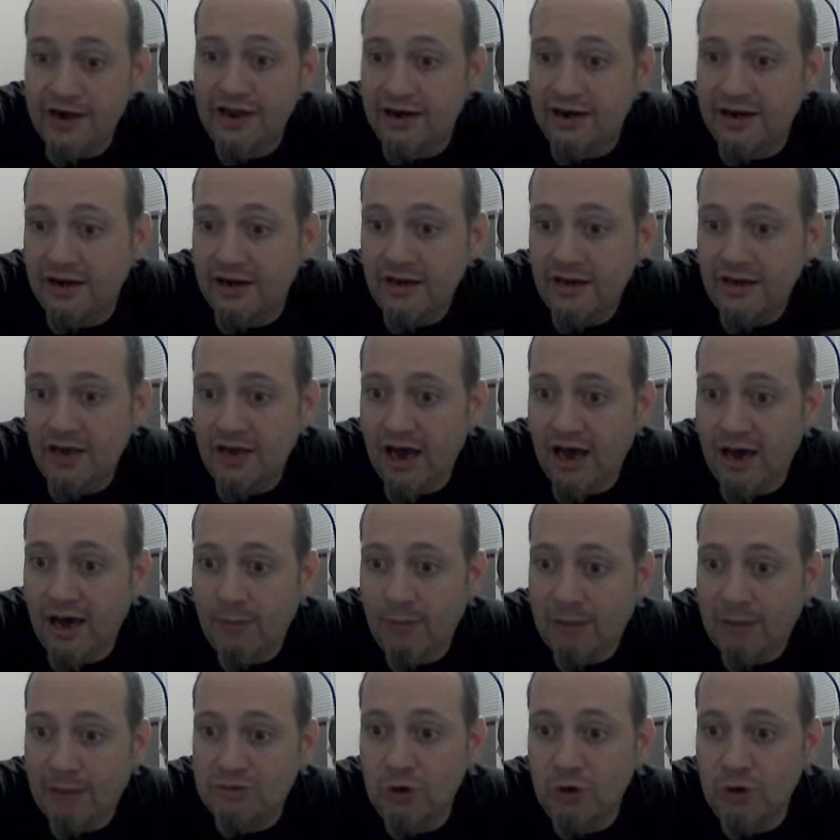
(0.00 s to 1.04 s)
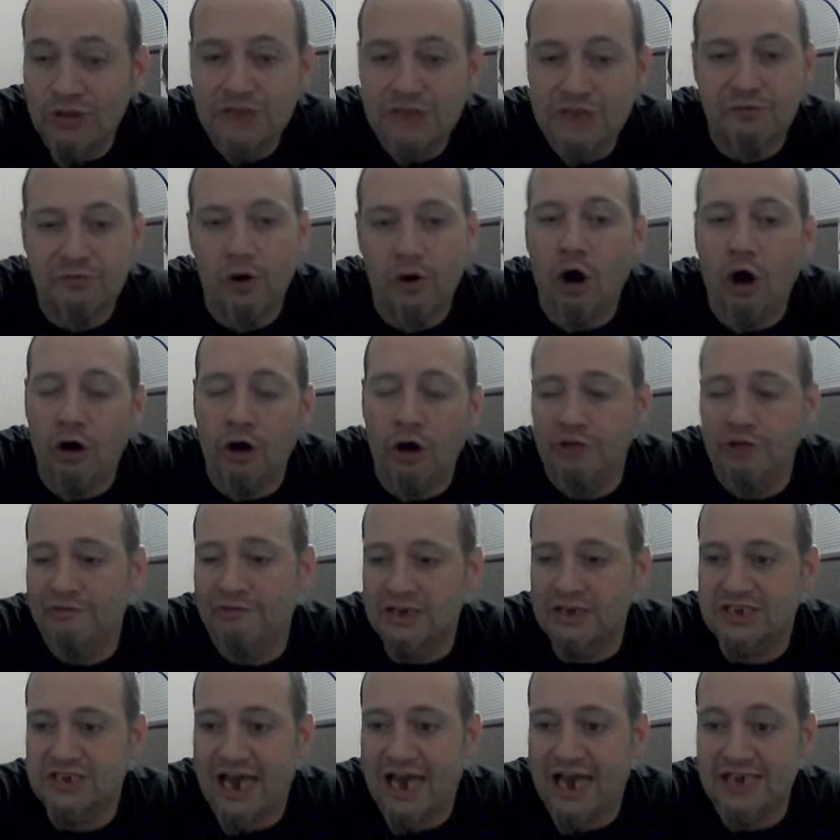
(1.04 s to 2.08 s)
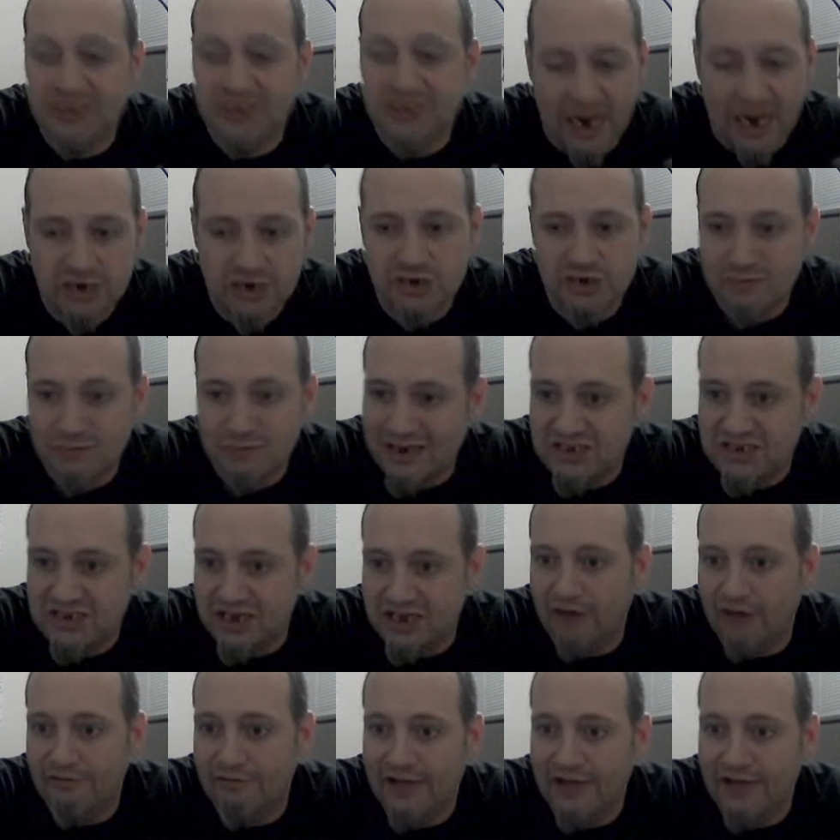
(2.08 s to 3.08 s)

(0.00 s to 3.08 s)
And I'm doing this for all of us, guys, not just myself.